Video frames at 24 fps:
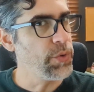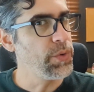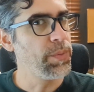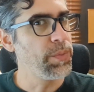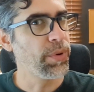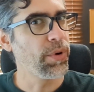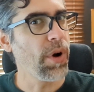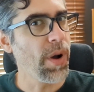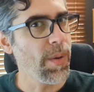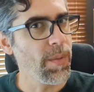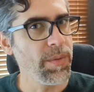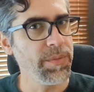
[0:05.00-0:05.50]

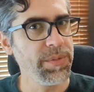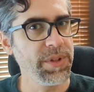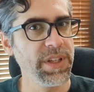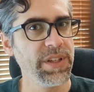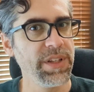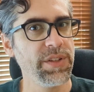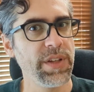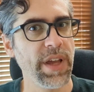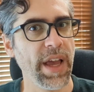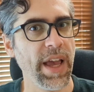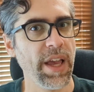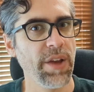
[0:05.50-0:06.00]
probably
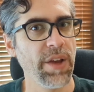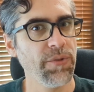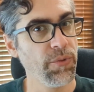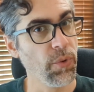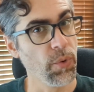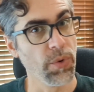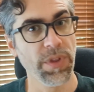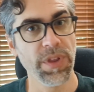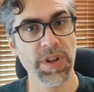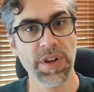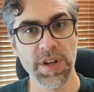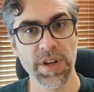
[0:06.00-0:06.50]
say
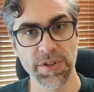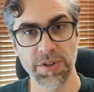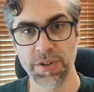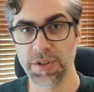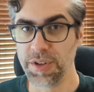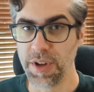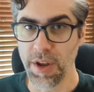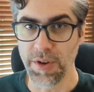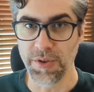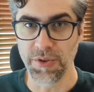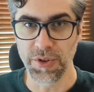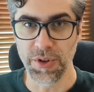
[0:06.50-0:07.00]
4th edition
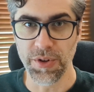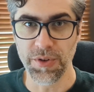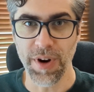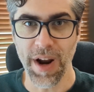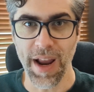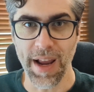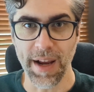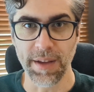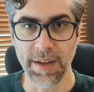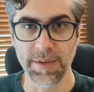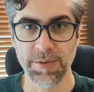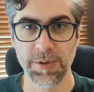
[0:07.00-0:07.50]
Dungeons &
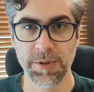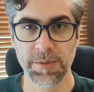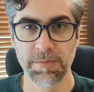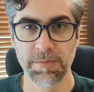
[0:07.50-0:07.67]
Dragons.